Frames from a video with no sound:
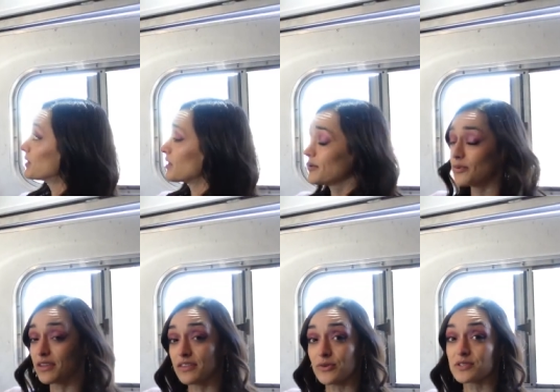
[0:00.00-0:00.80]
put on
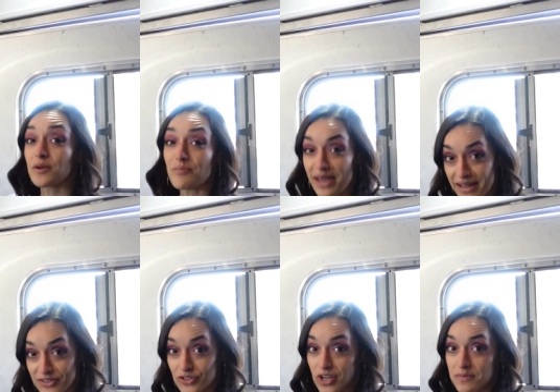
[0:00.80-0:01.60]
with those command
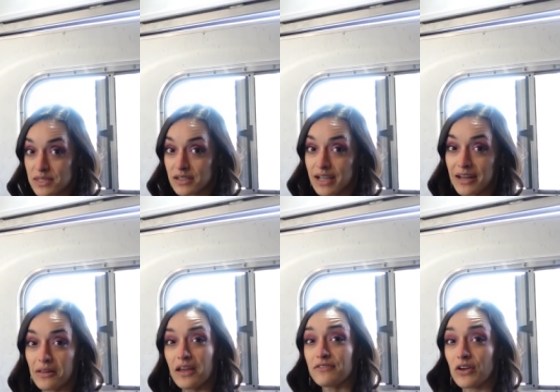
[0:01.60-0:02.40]
strips. They're kind
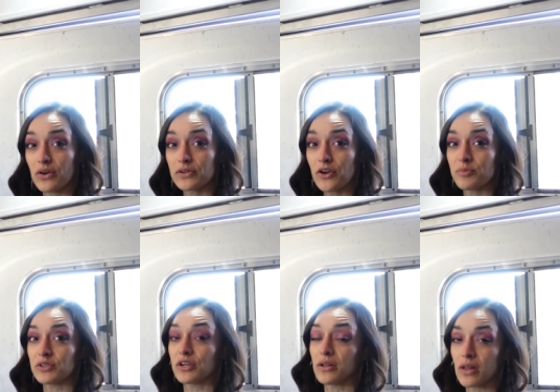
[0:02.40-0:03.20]
of like Velcro,
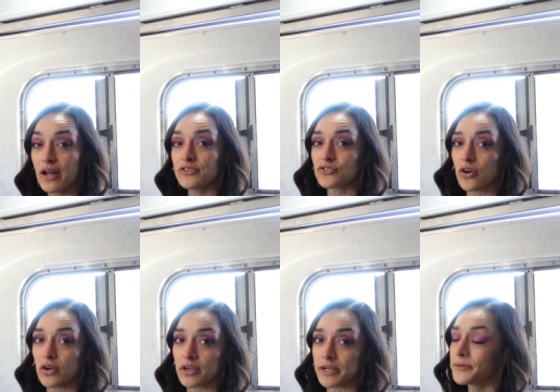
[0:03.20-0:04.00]
but they're a lot
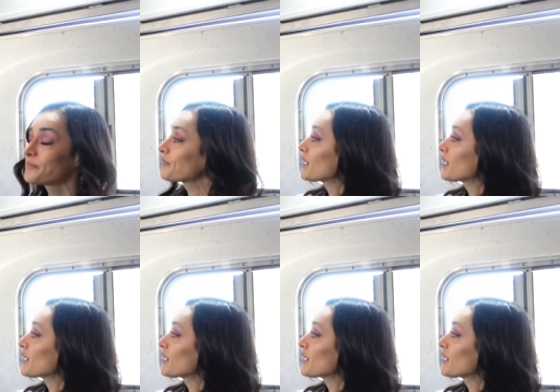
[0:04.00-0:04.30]
stronger.